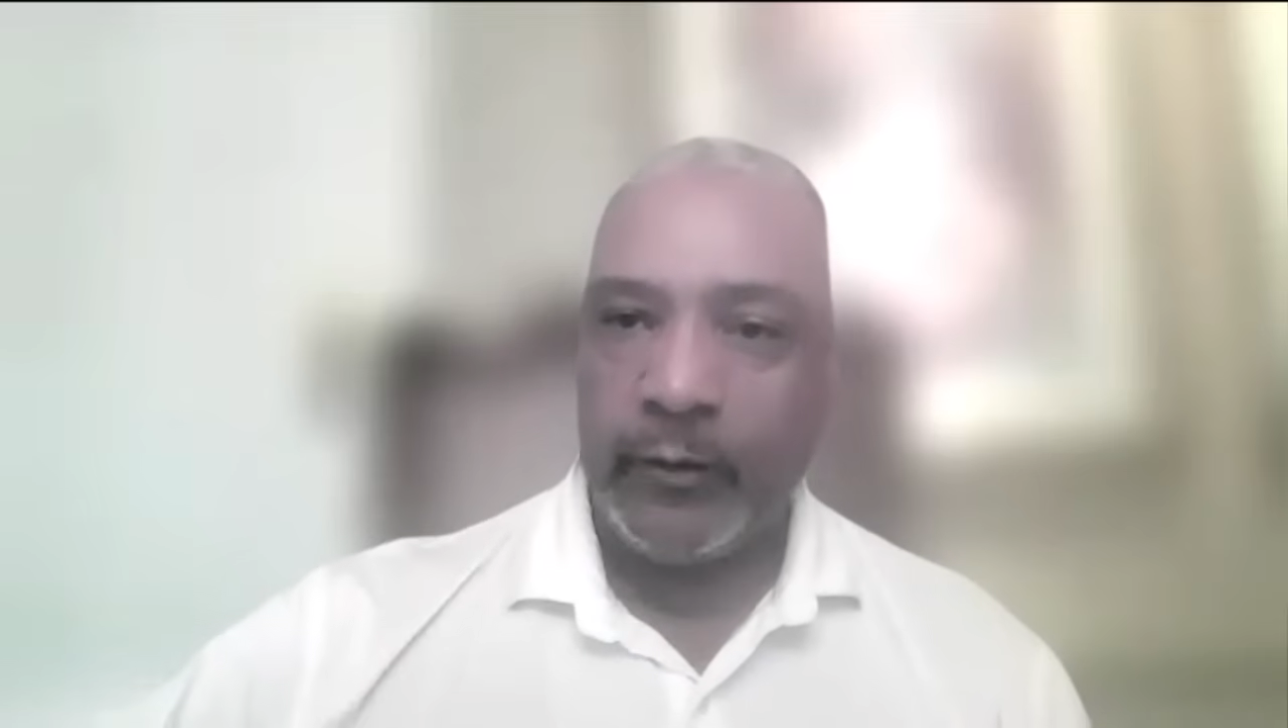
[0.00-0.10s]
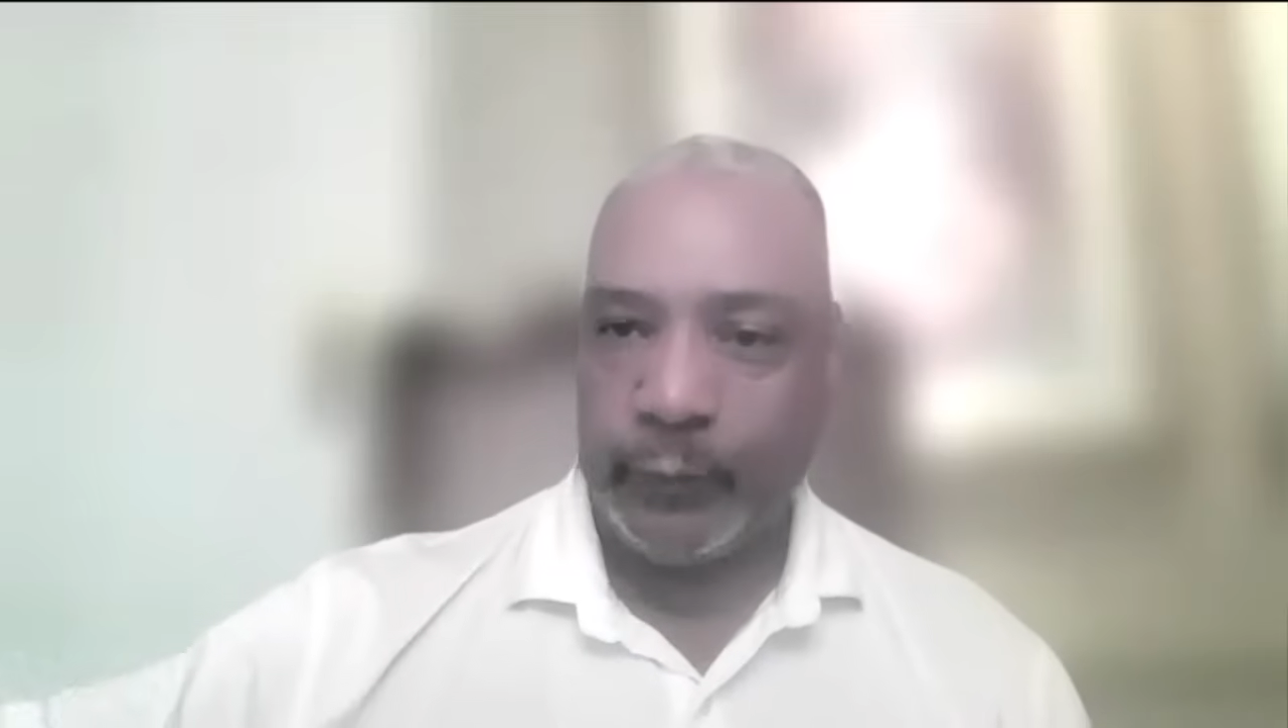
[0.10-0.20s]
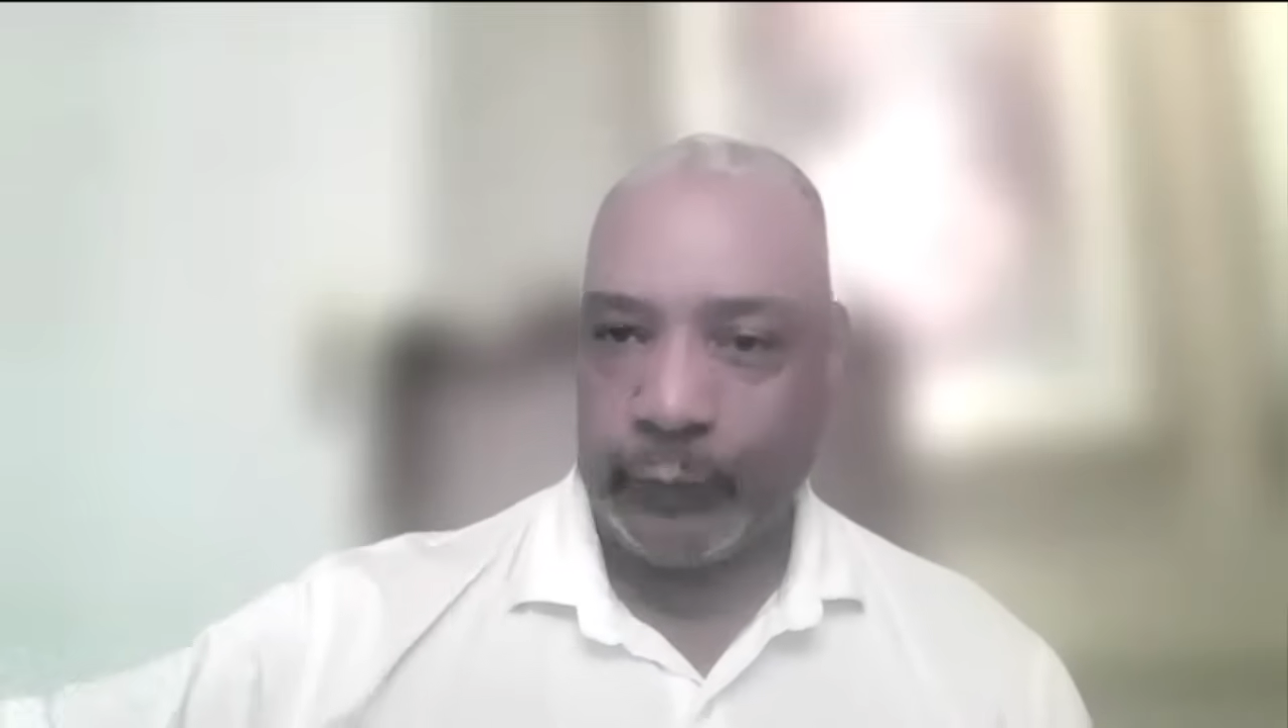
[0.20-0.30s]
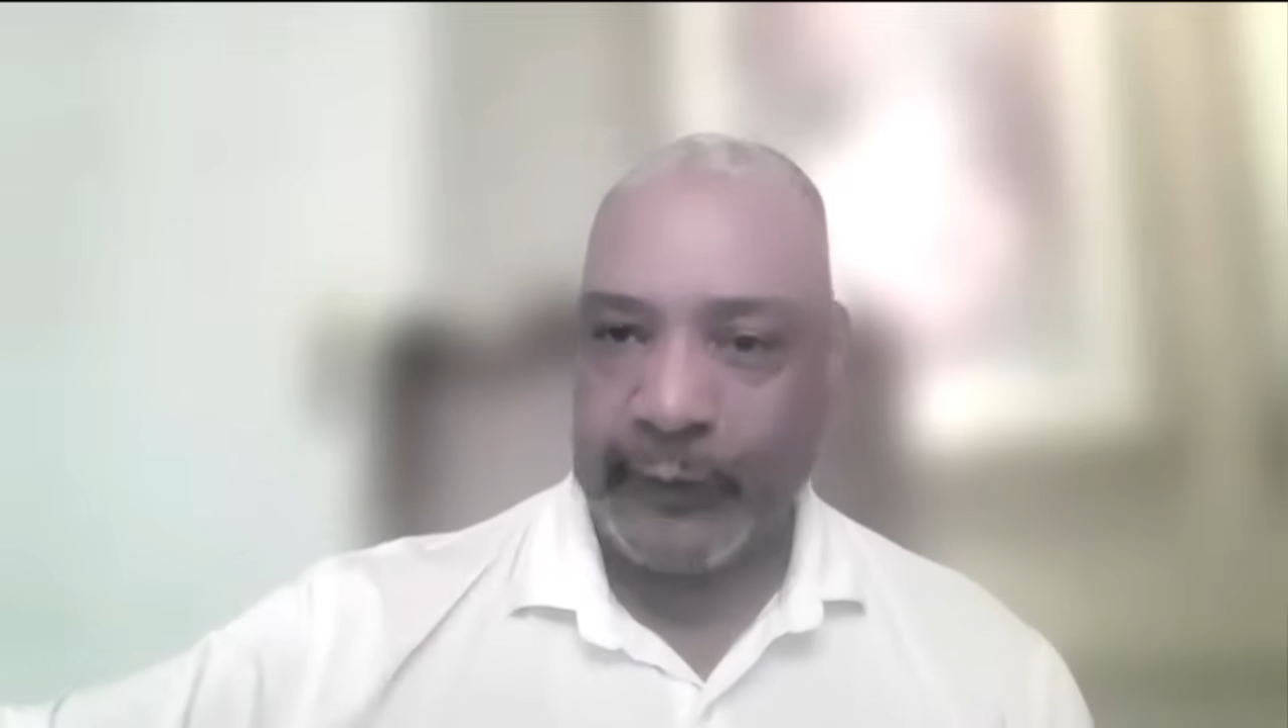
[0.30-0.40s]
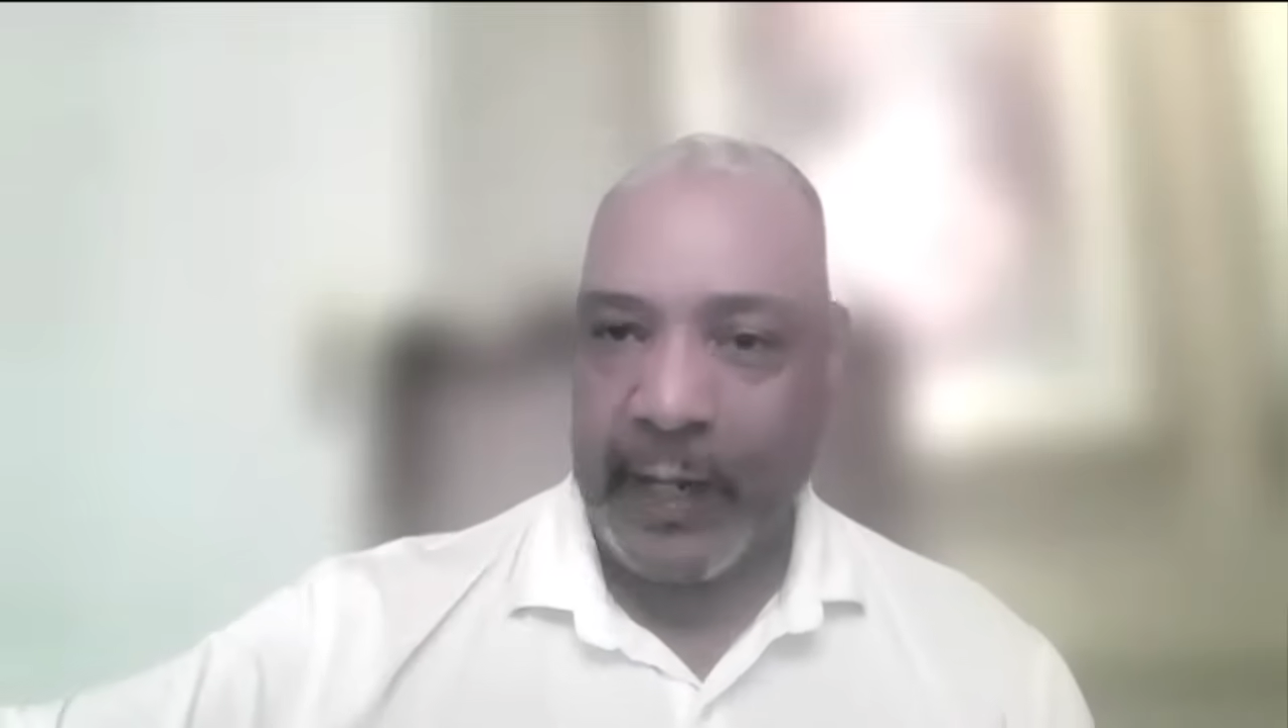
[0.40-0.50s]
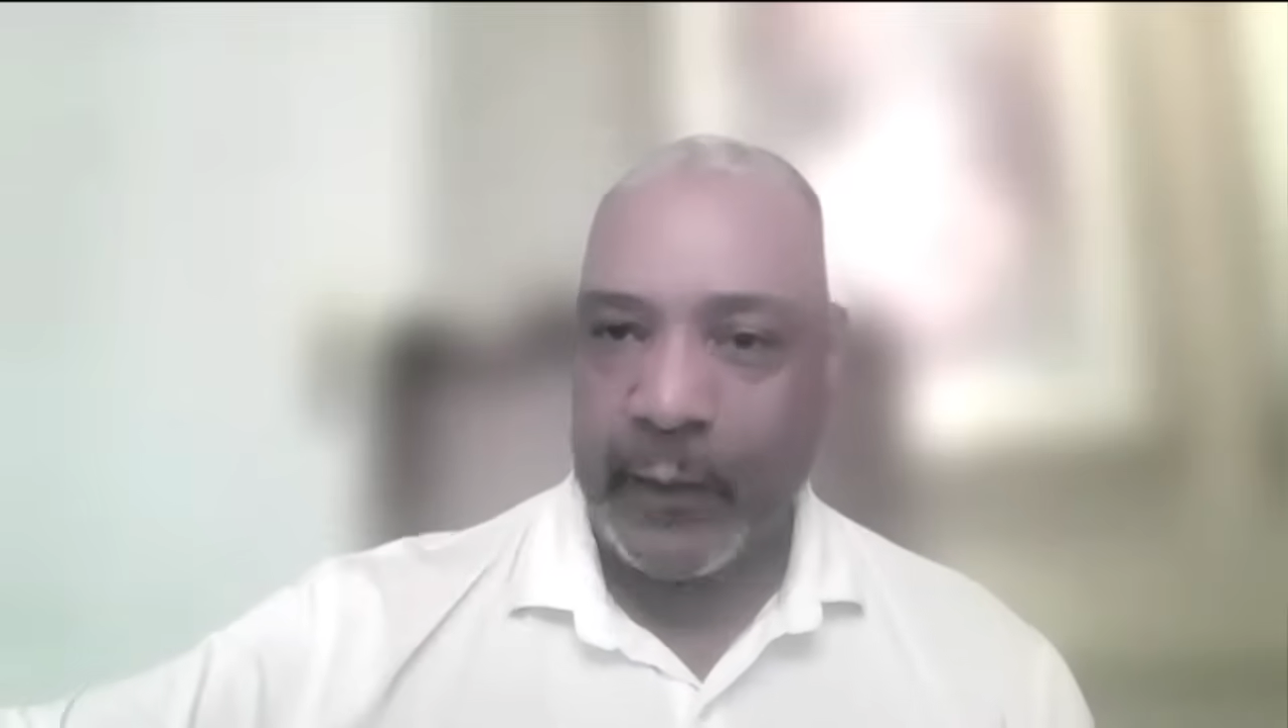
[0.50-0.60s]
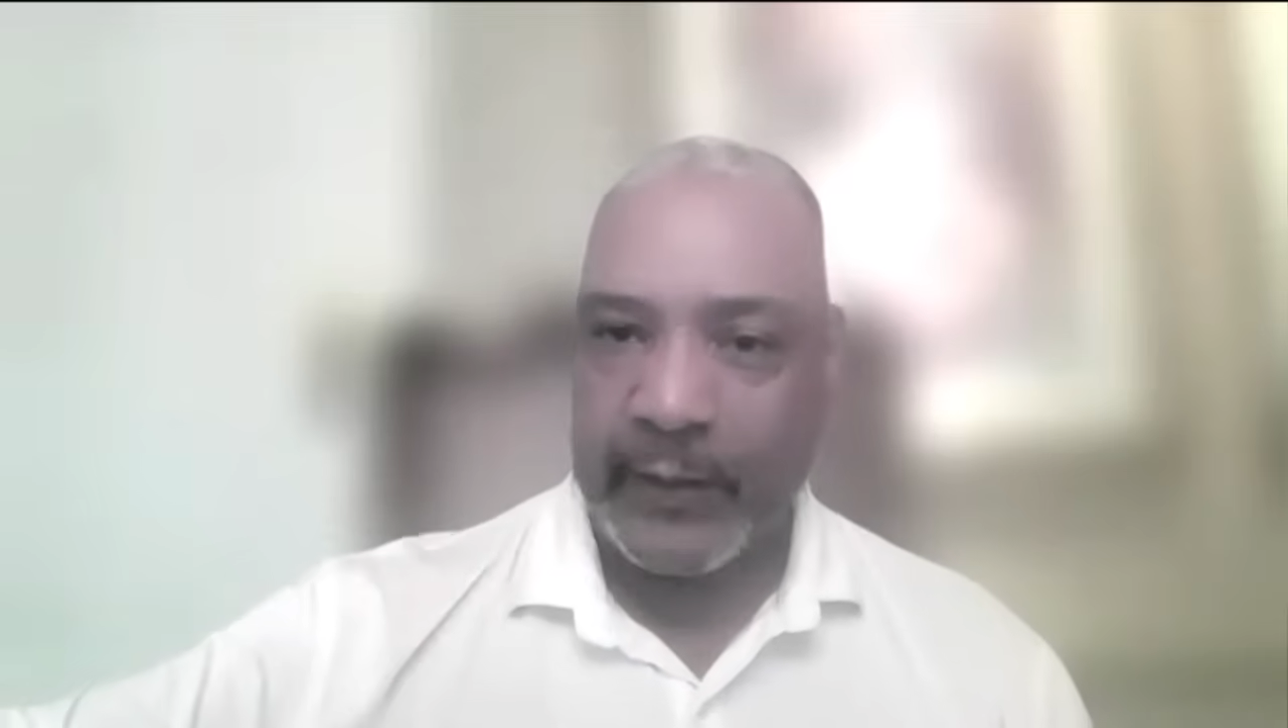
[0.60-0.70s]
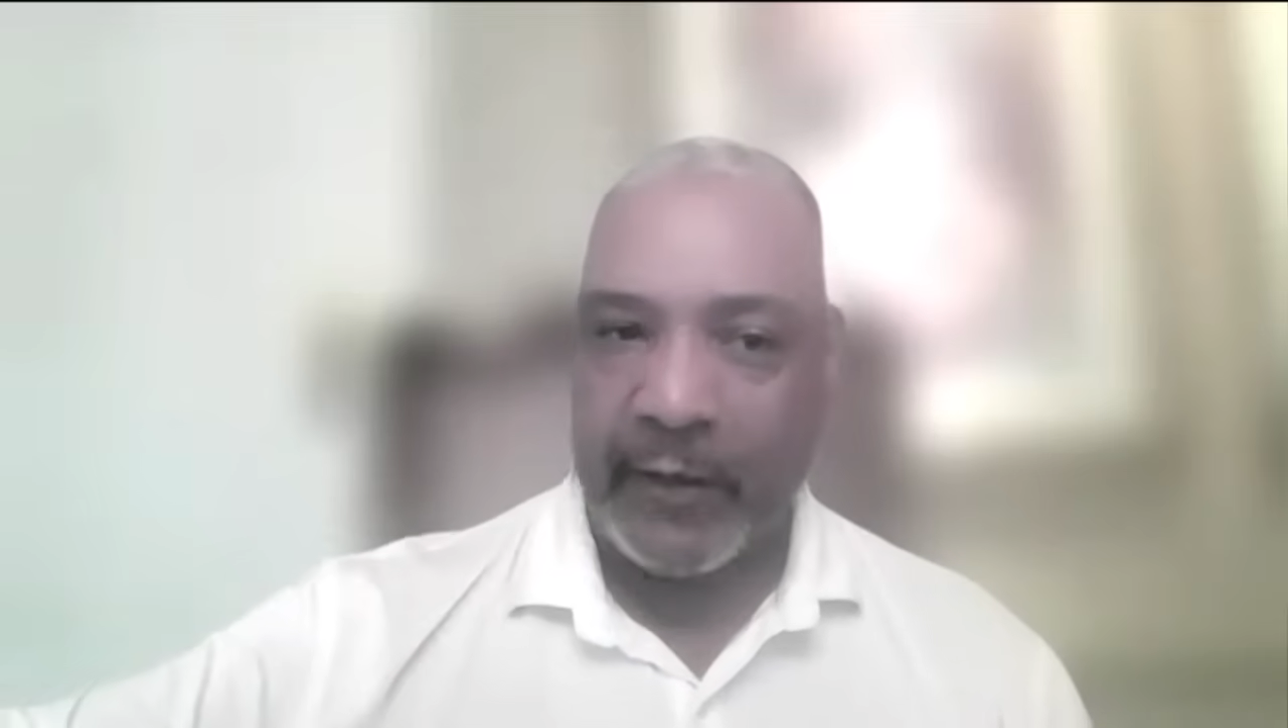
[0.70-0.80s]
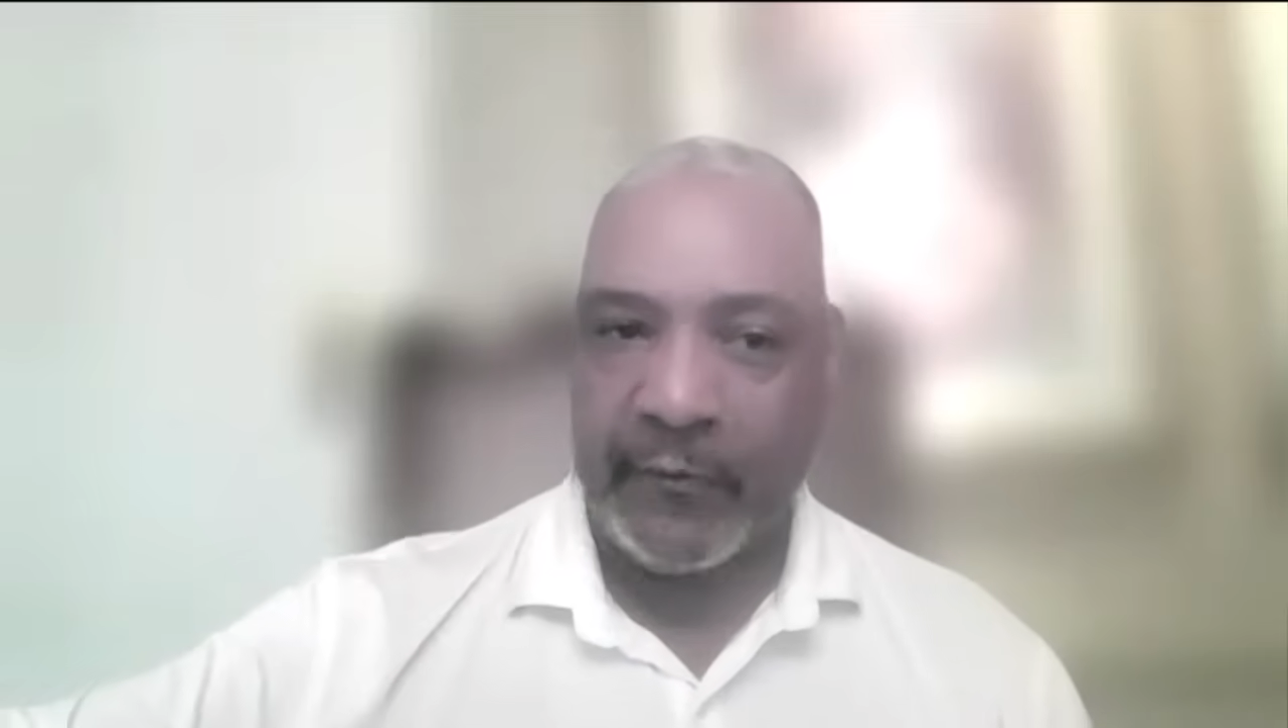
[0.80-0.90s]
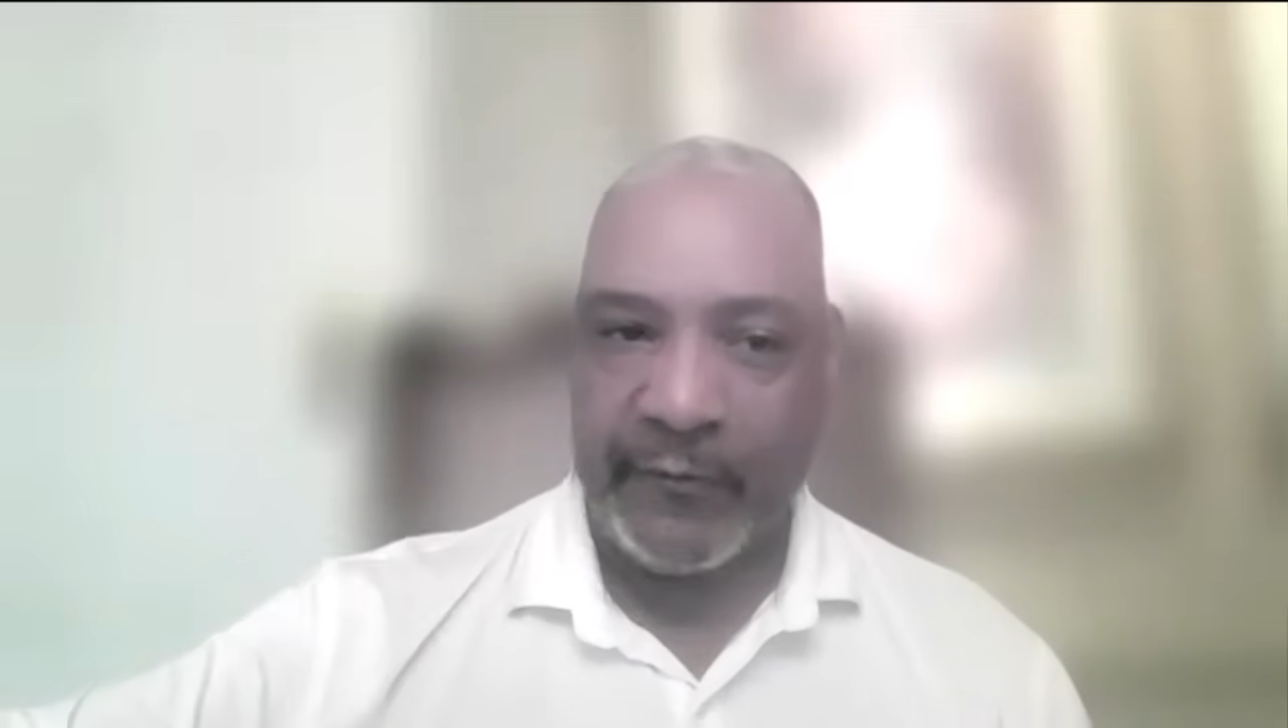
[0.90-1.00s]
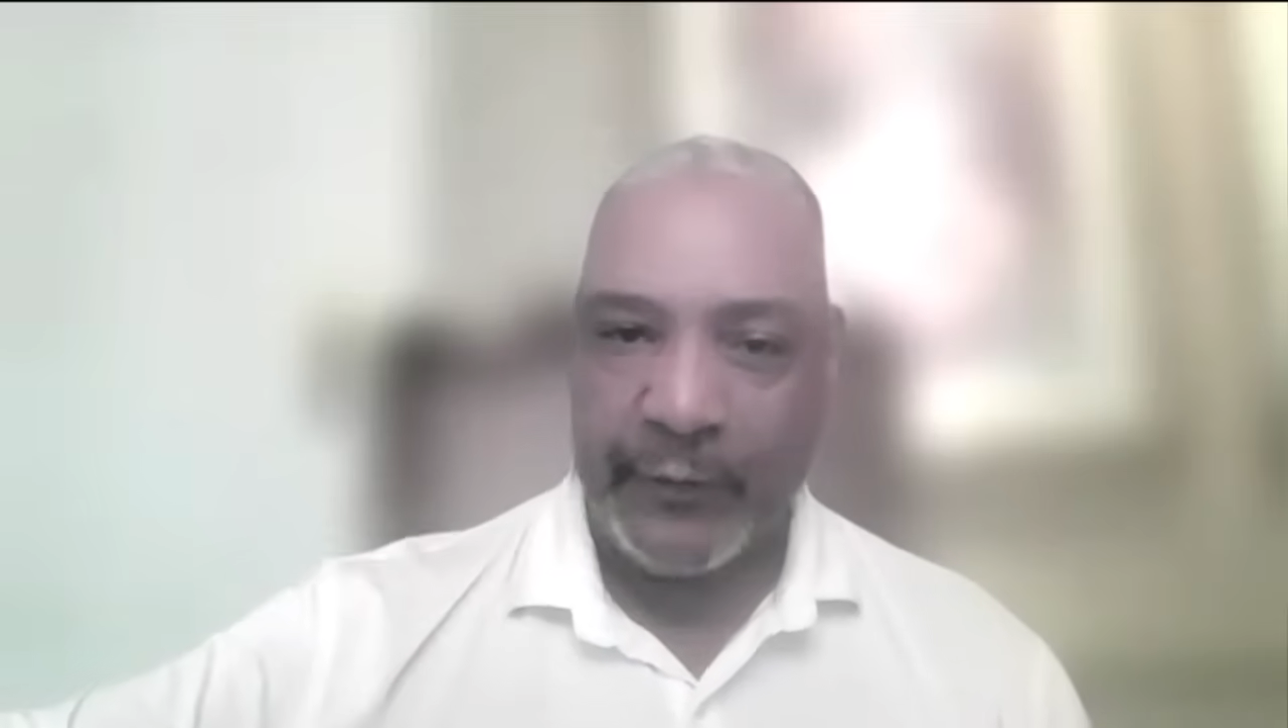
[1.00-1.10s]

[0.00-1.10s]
will die without